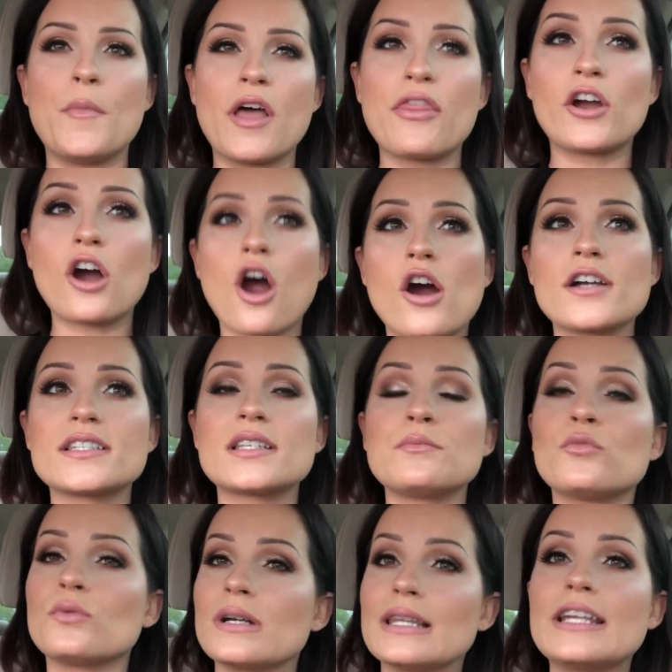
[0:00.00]
There are
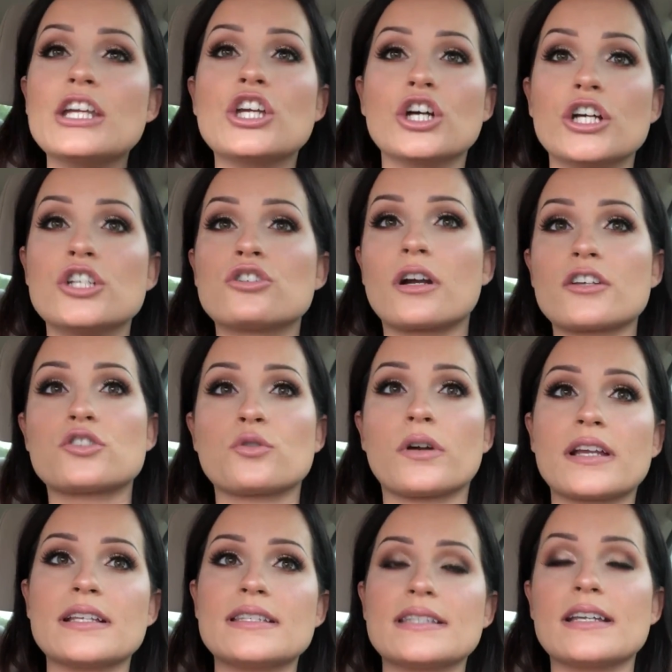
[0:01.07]
some really good drugstore
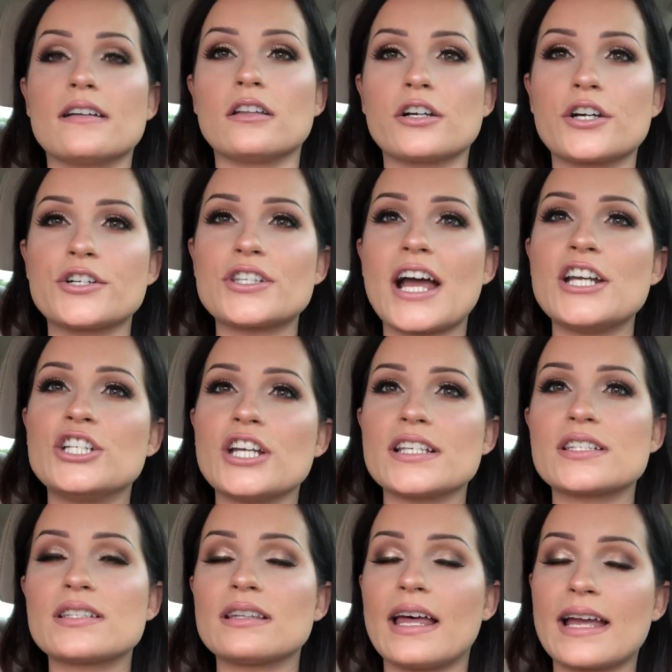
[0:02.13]
concealers. I
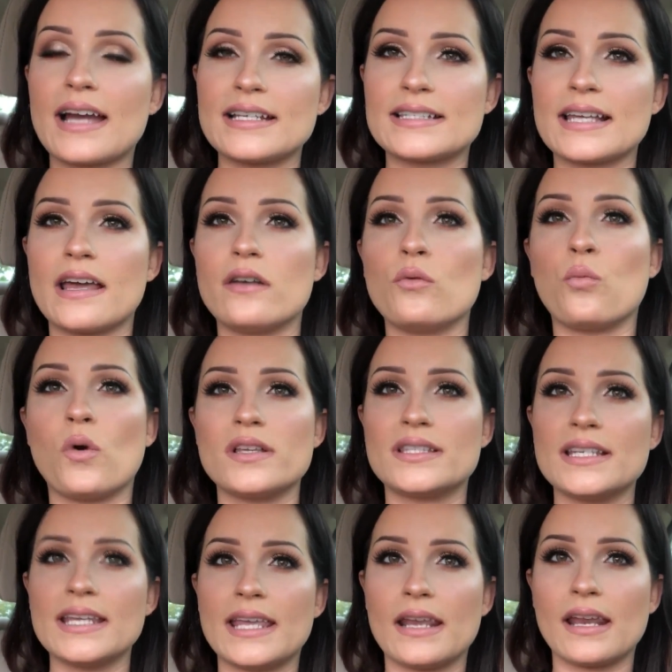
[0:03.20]
just, like I said,
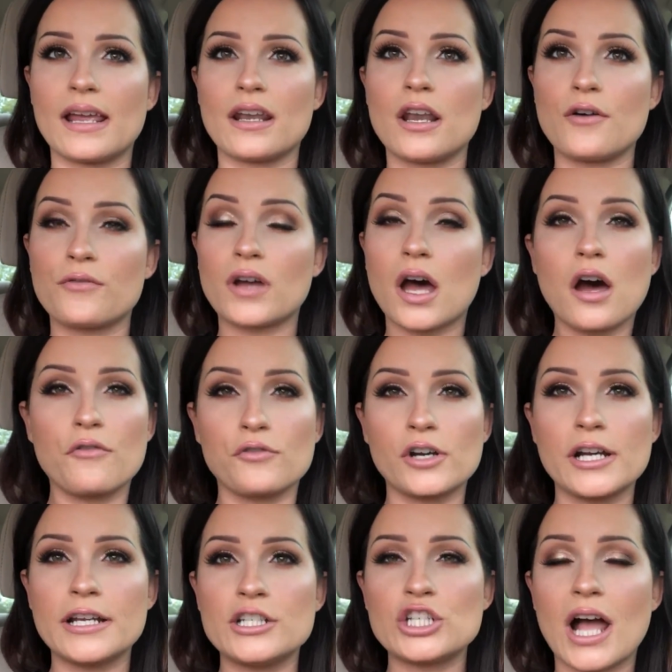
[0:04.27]
wasn't getting enough
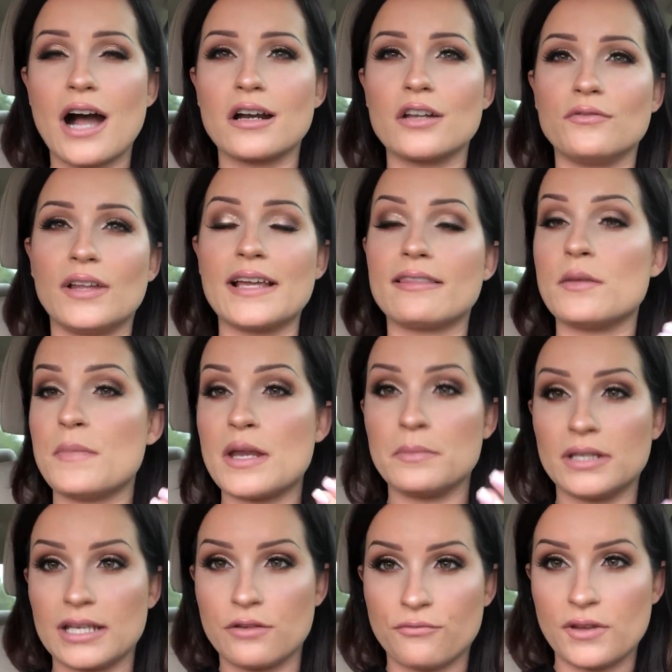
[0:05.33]
coverage out of like the
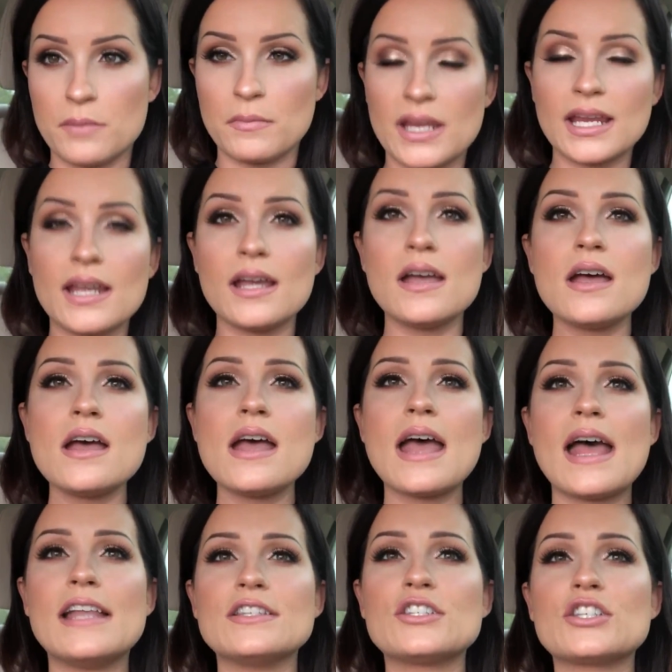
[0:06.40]
Maybelline Fit Me,
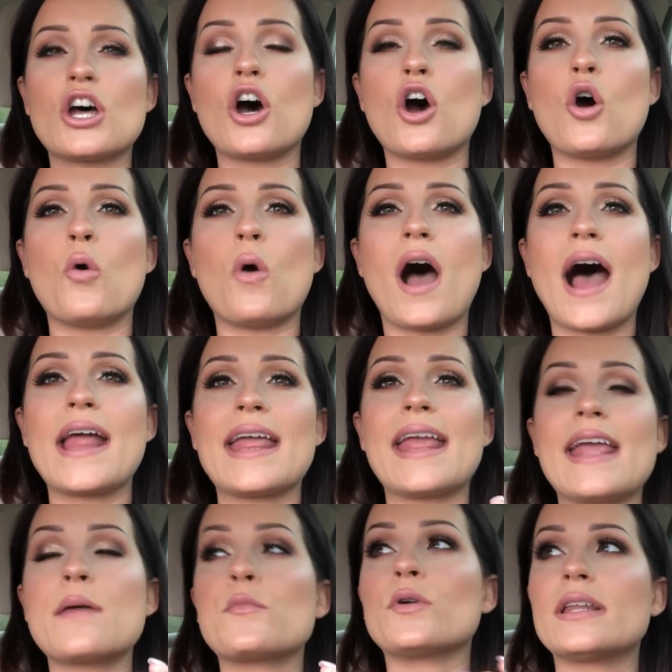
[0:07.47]
and so I
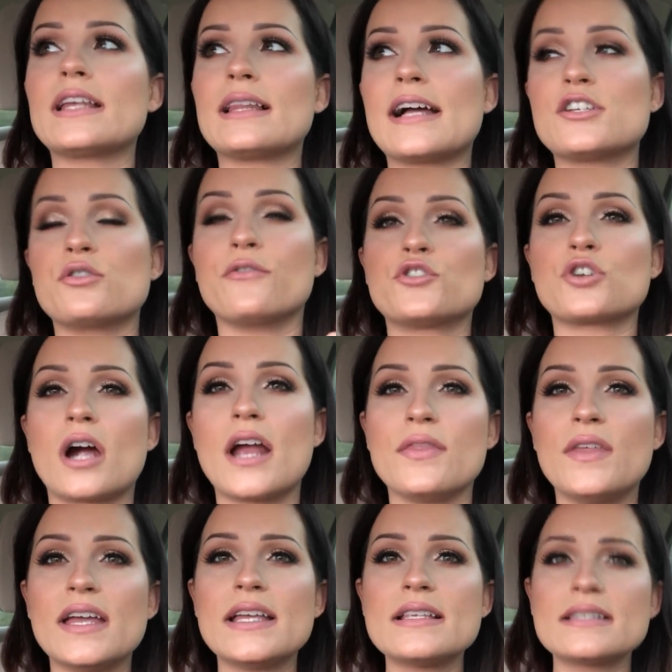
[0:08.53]
am really glad to have tried
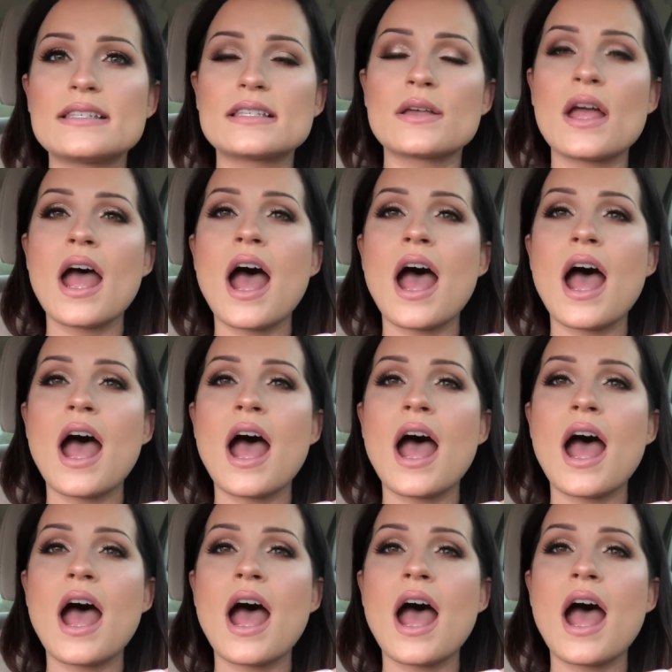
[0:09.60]
this.